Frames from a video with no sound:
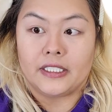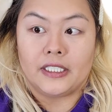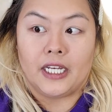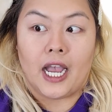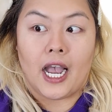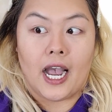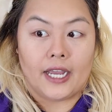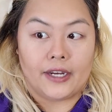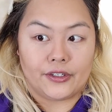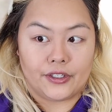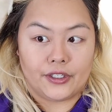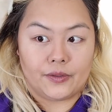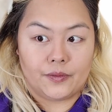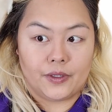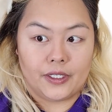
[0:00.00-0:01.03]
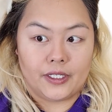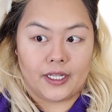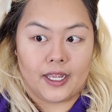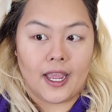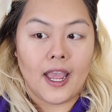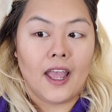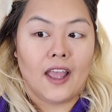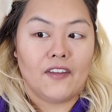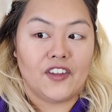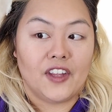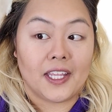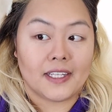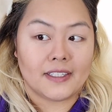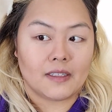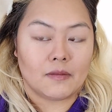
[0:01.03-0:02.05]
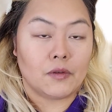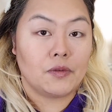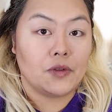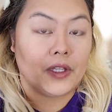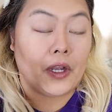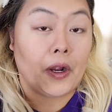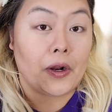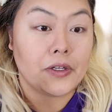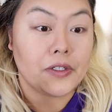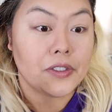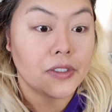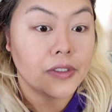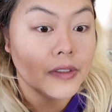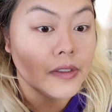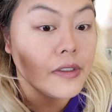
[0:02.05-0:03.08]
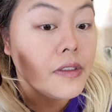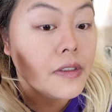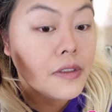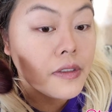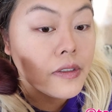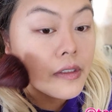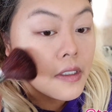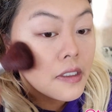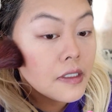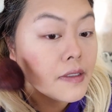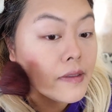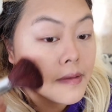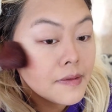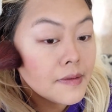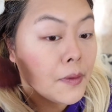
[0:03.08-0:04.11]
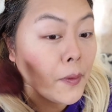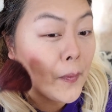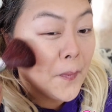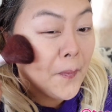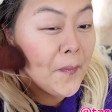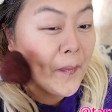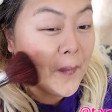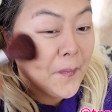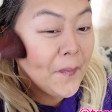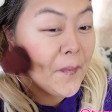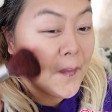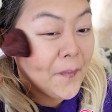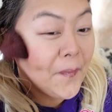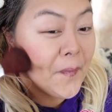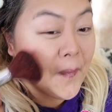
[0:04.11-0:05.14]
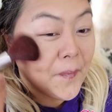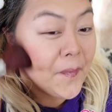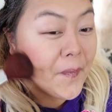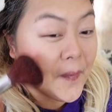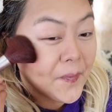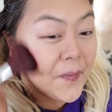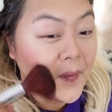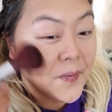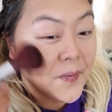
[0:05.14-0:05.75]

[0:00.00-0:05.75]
not a good one. I feel like it's gonna be really harsh. Ooh.